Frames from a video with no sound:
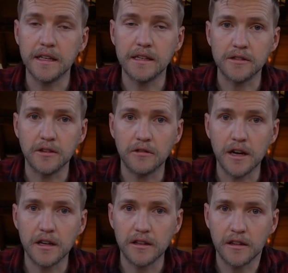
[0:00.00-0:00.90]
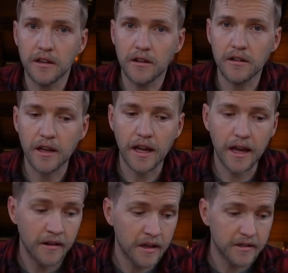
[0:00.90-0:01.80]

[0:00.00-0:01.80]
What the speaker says: is the grade that you're looking at.